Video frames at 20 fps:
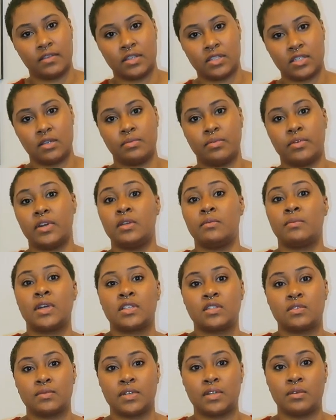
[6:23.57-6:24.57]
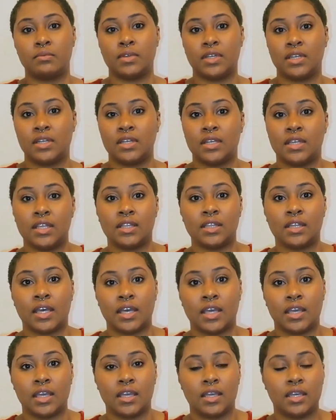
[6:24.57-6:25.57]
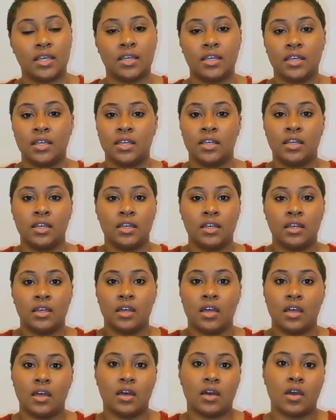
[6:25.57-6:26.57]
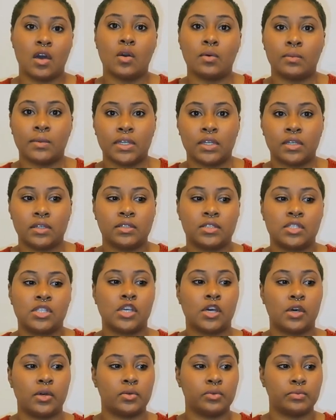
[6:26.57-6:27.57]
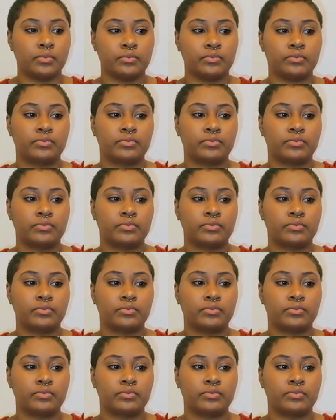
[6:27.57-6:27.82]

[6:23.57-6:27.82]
She pretty much would have been in like a coma. So